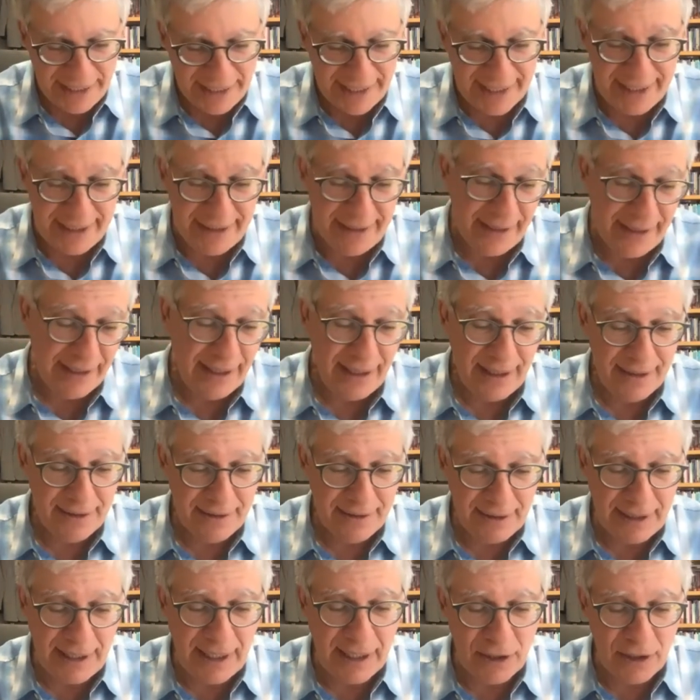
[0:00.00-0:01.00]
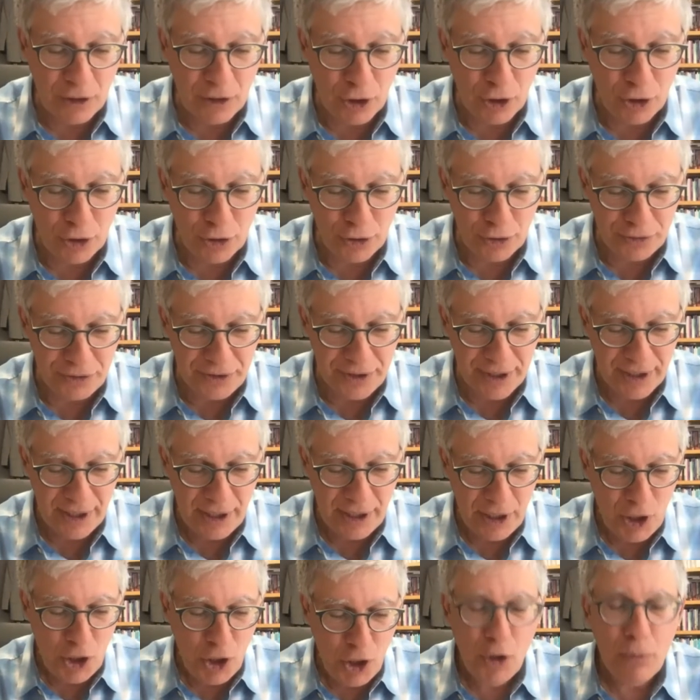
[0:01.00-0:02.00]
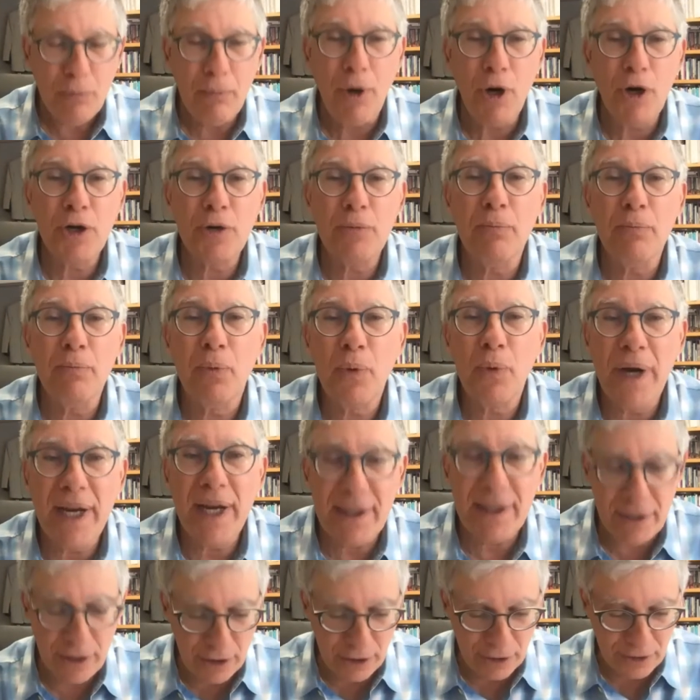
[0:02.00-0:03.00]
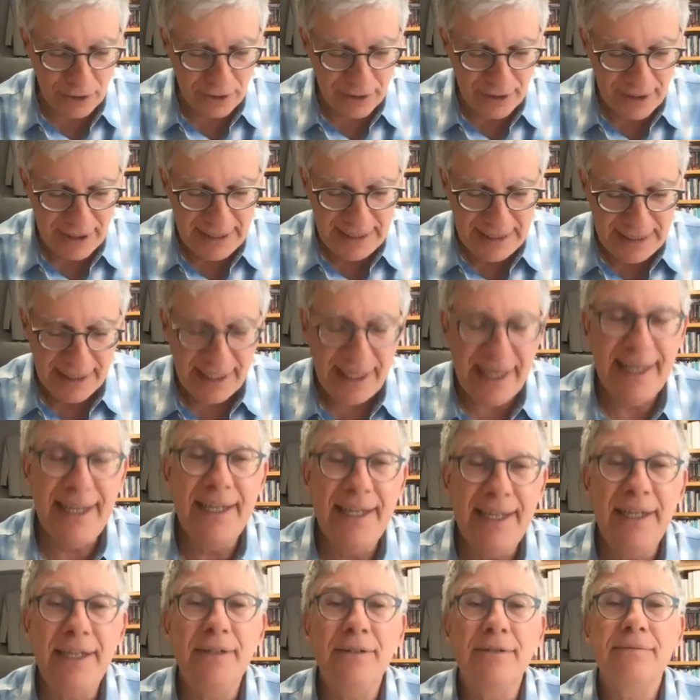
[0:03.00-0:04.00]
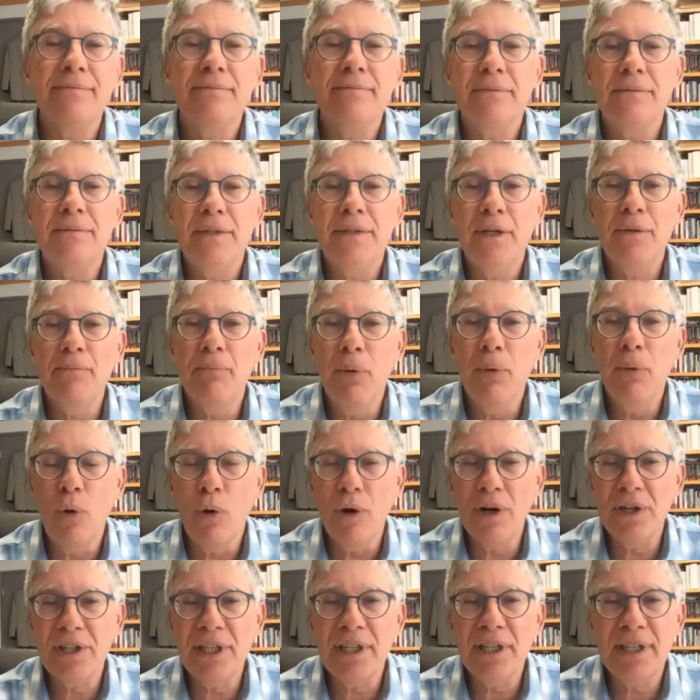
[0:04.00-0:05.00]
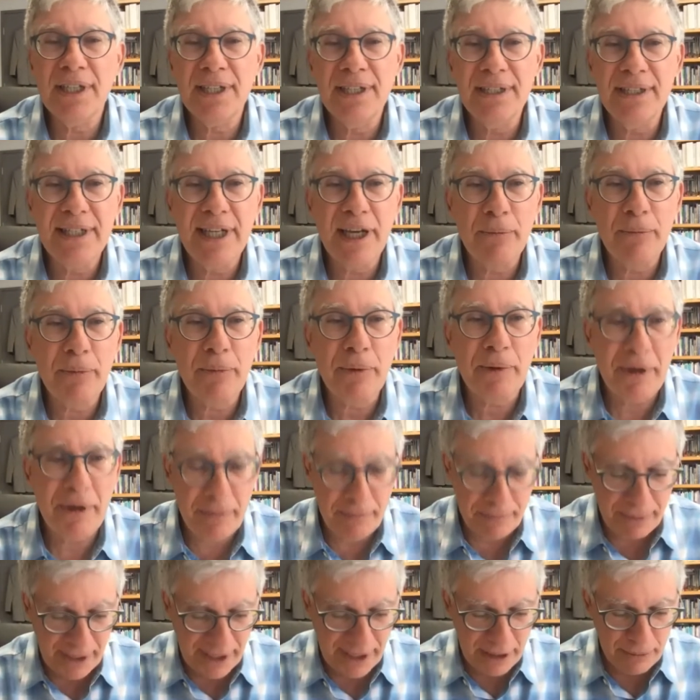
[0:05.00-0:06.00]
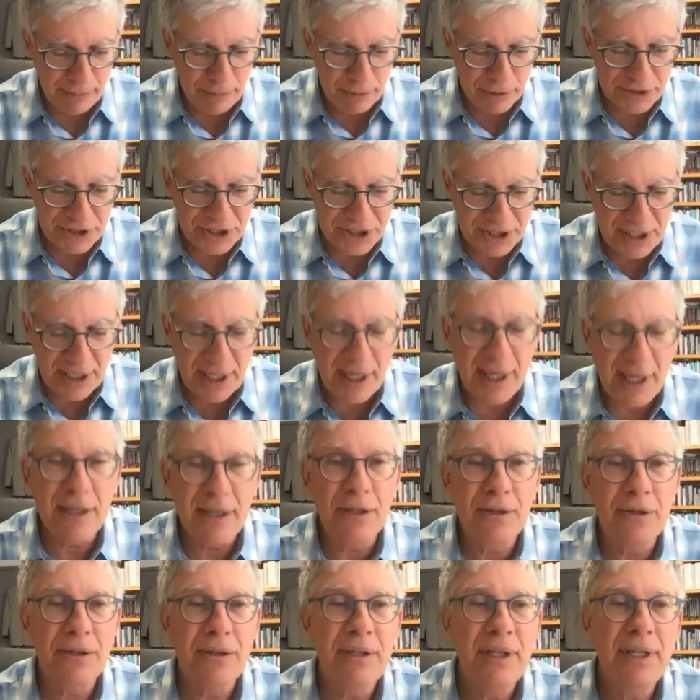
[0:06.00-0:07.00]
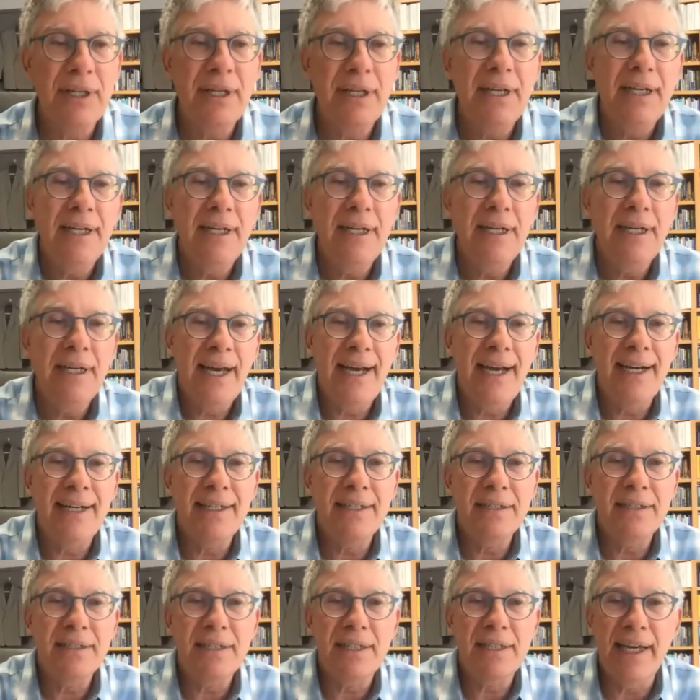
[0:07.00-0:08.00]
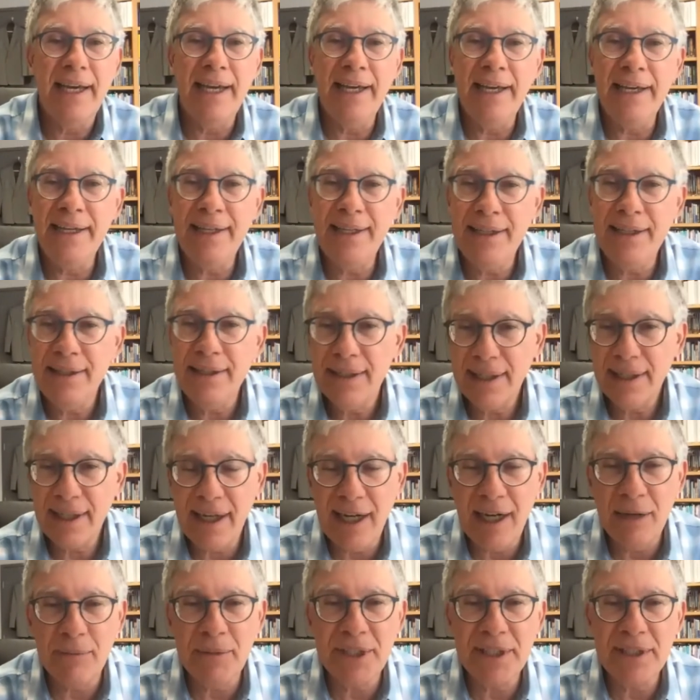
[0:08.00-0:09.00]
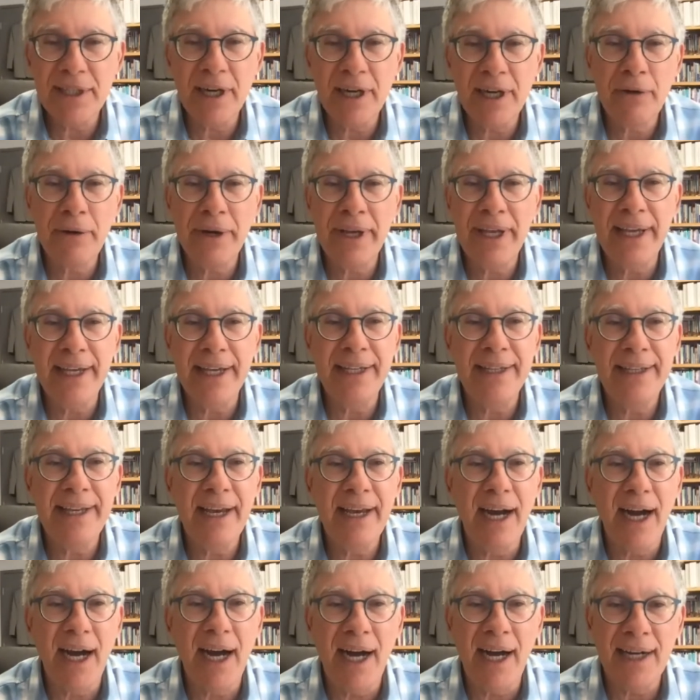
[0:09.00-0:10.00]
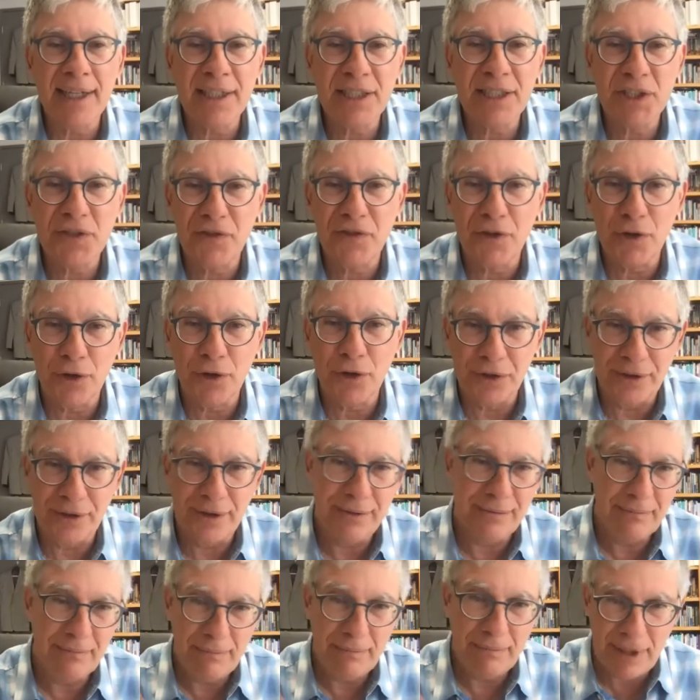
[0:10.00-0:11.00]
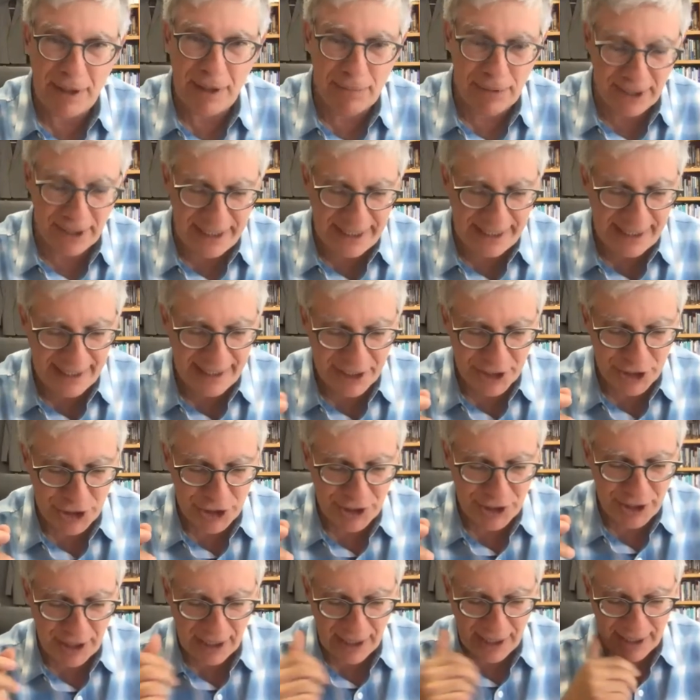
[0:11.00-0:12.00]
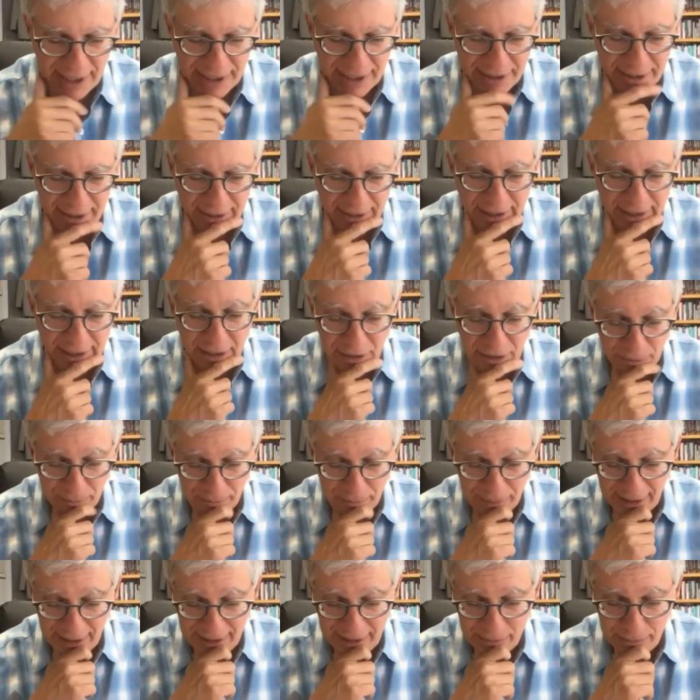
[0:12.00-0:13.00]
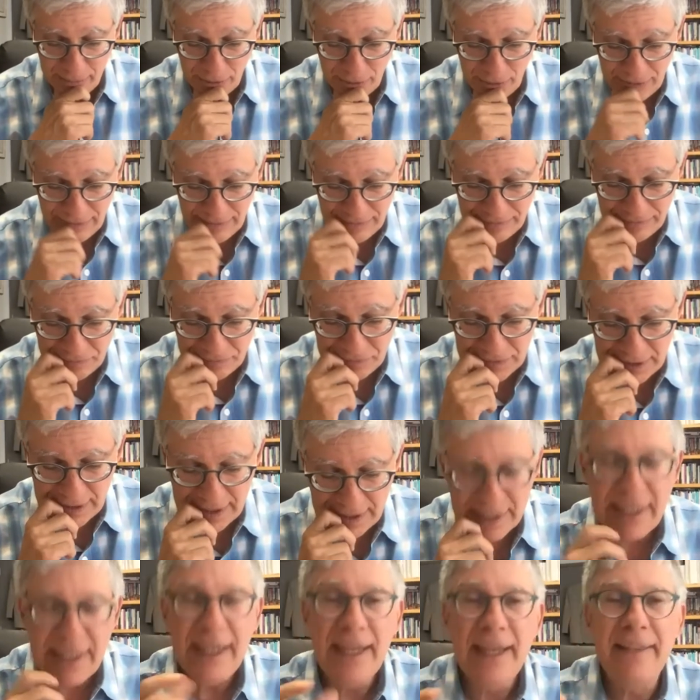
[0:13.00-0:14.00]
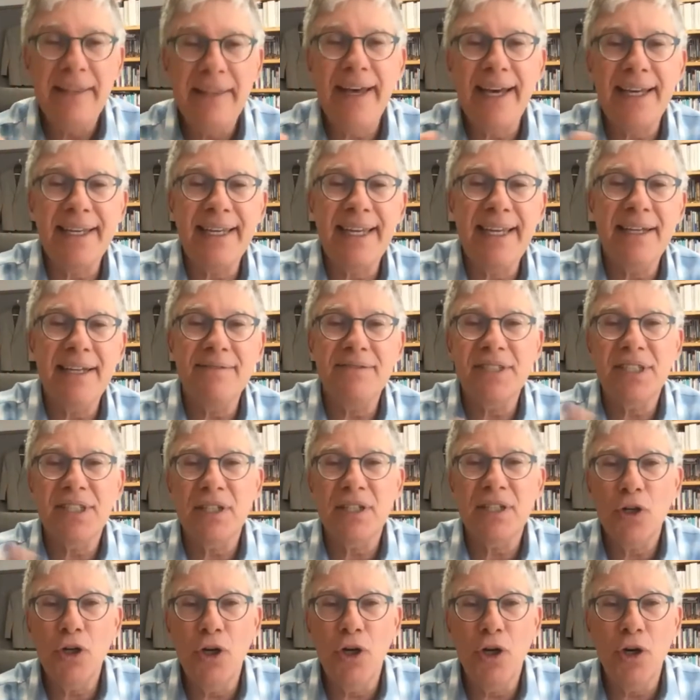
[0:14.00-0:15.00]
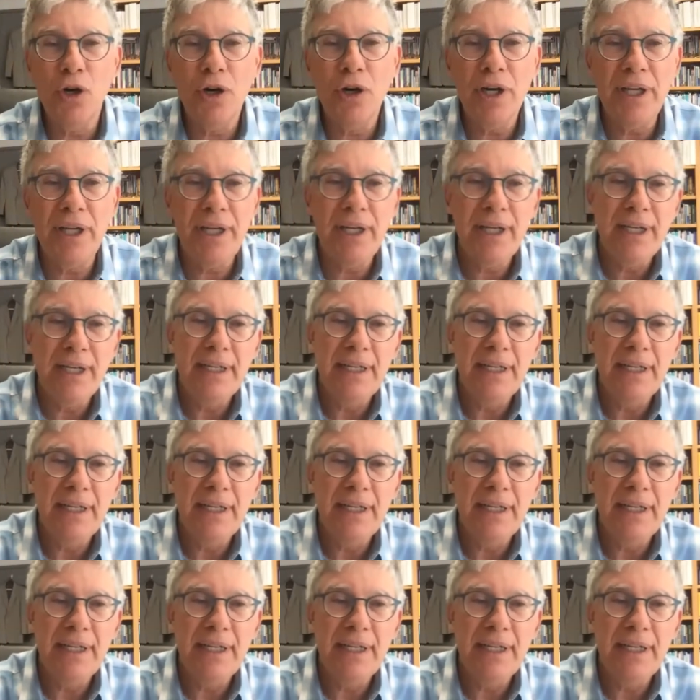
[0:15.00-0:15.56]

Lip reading: And I learned Mark Brettler, a important contemporary Bible scholar, has a commentary in the Oxford publication on the Bible that gives good,